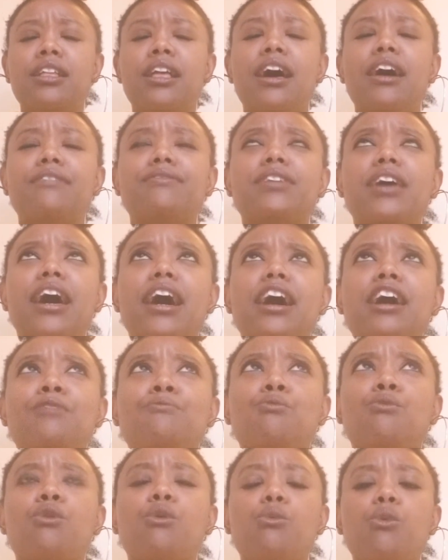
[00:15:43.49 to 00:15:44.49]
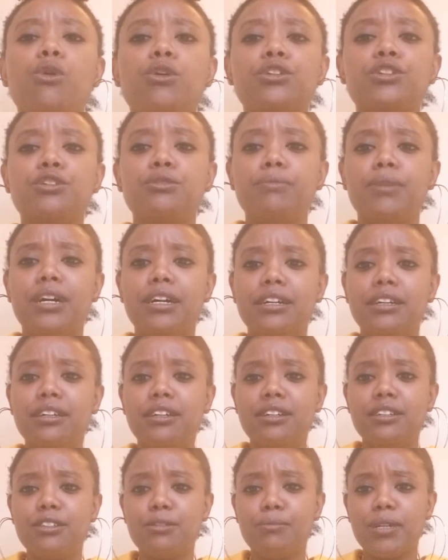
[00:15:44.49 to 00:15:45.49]
I have to add more work to my
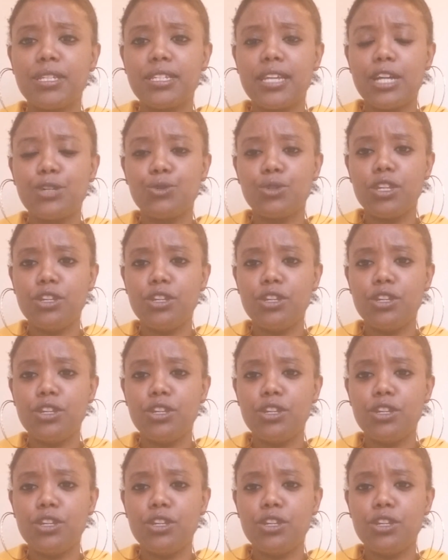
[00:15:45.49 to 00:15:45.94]
schedule.